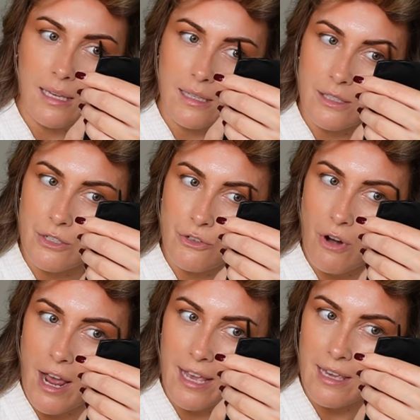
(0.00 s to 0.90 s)
is
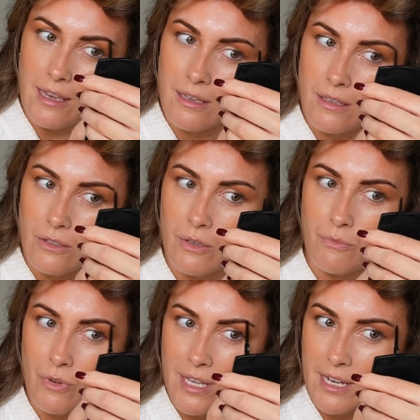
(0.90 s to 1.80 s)
dry so
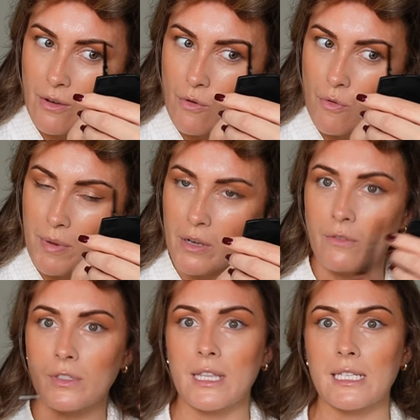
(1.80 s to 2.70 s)
I'm really hoping
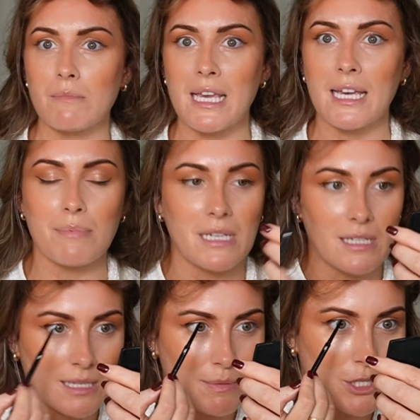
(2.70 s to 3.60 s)
obviously this makeup
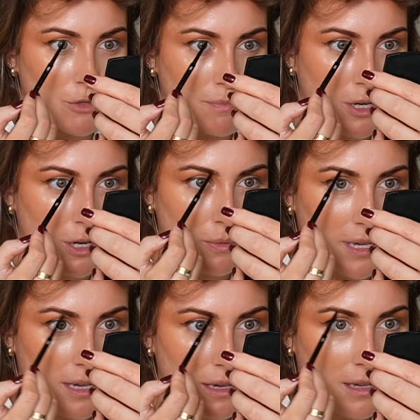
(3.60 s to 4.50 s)
needs to be super glowy